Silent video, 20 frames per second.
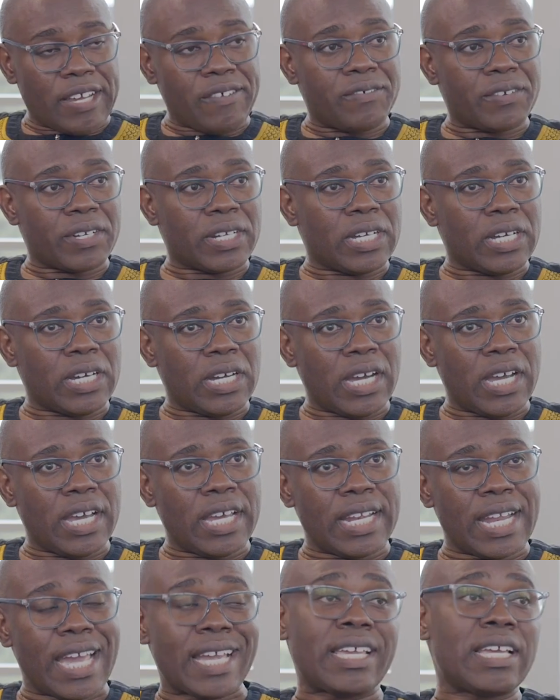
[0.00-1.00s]
Africa
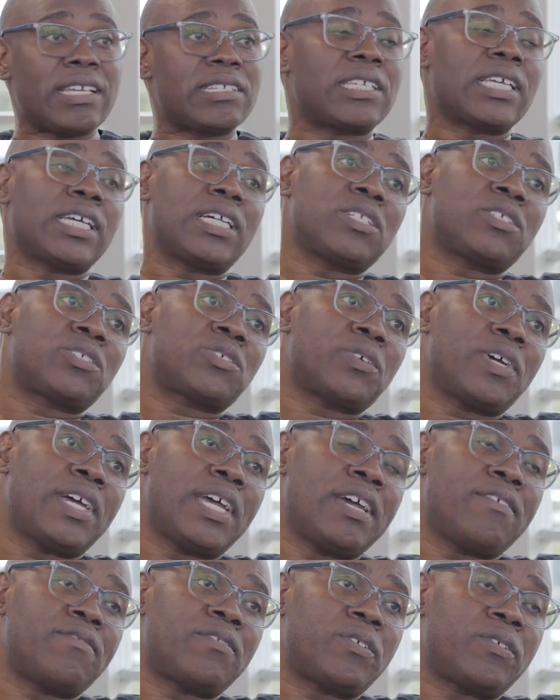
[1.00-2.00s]
and I guess
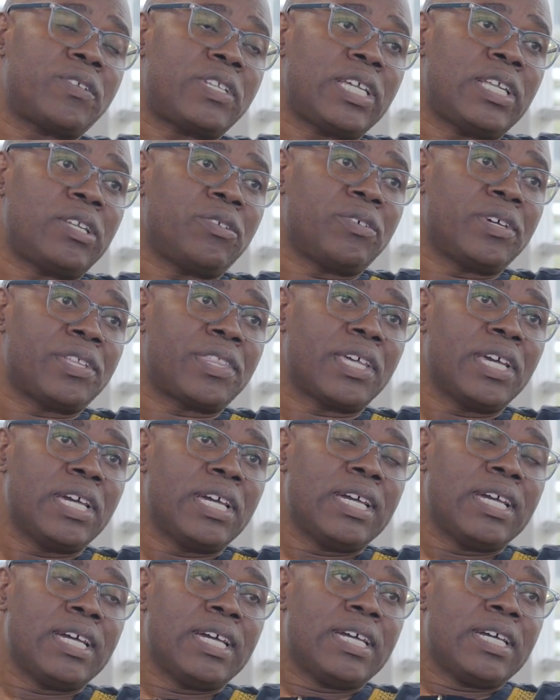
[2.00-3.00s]
elsewhere have to deal with
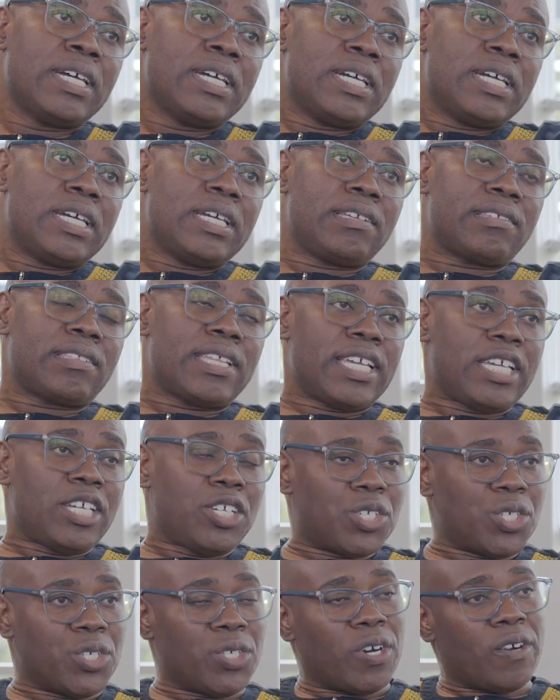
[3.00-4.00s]
is the
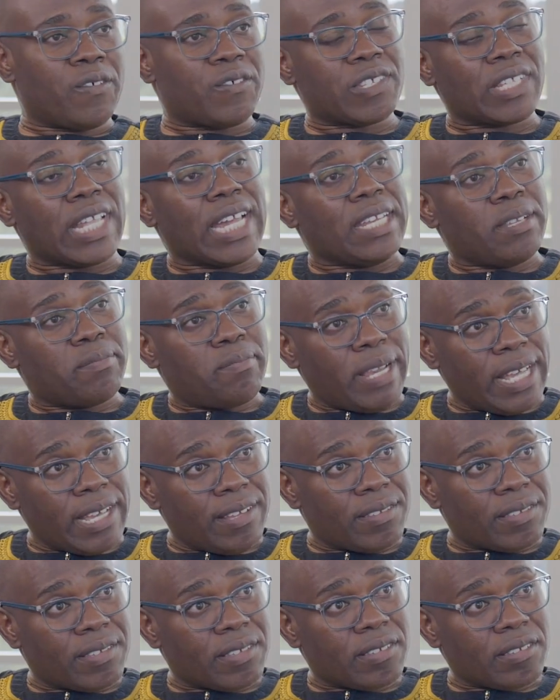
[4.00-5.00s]
issue of study
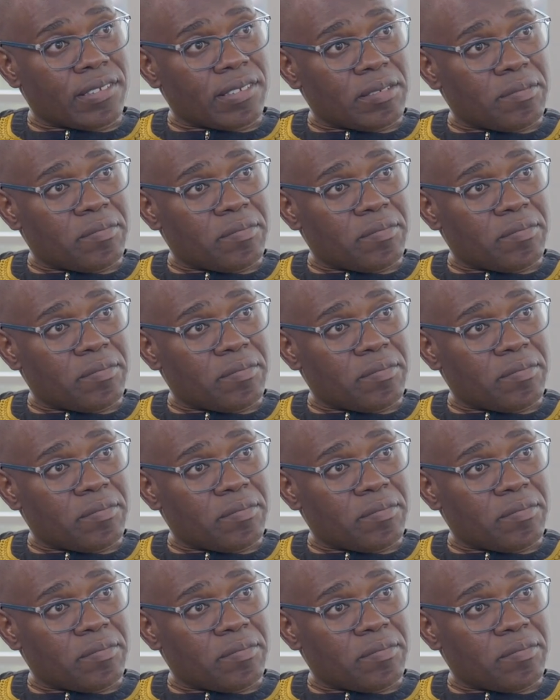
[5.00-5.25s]
places.